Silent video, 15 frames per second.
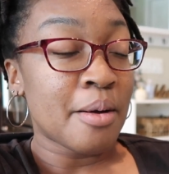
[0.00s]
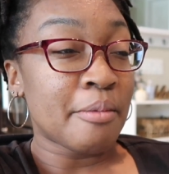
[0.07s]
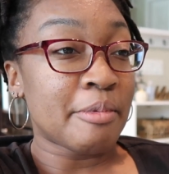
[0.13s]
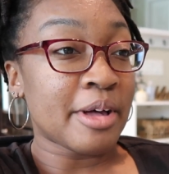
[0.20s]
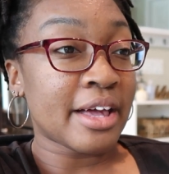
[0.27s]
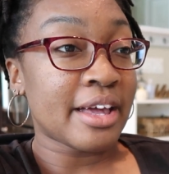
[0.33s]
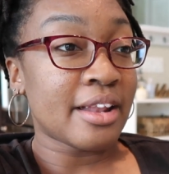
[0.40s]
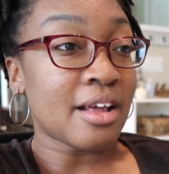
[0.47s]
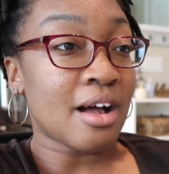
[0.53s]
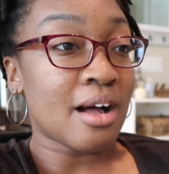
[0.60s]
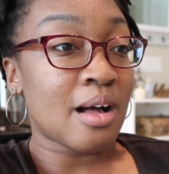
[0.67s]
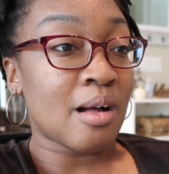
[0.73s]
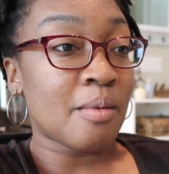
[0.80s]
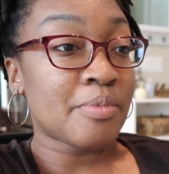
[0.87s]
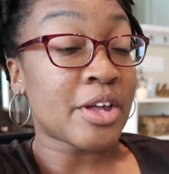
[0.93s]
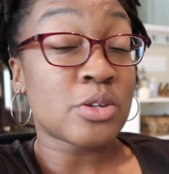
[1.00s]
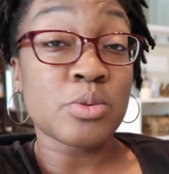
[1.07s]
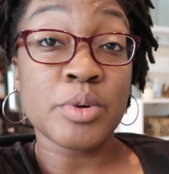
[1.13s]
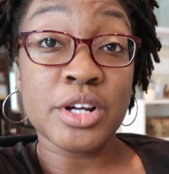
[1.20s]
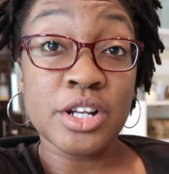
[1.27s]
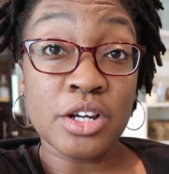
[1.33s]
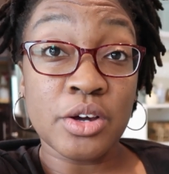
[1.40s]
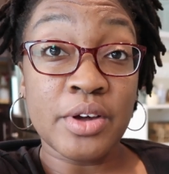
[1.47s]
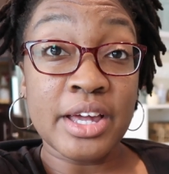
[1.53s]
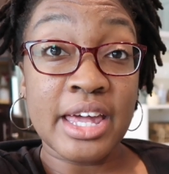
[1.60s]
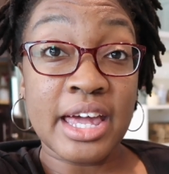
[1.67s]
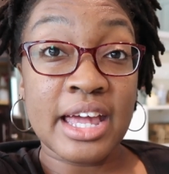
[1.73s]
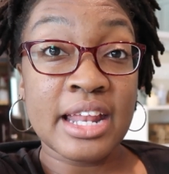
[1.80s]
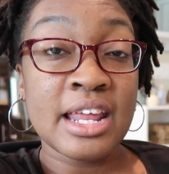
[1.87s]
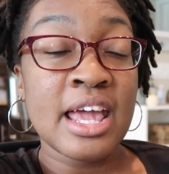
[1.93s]
But um, that's what we're gonna go and
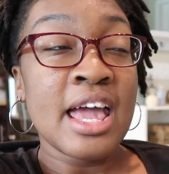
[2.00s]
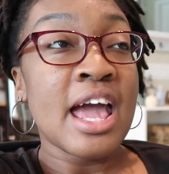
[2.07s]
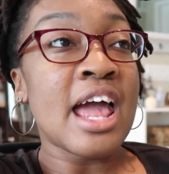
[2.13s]
get.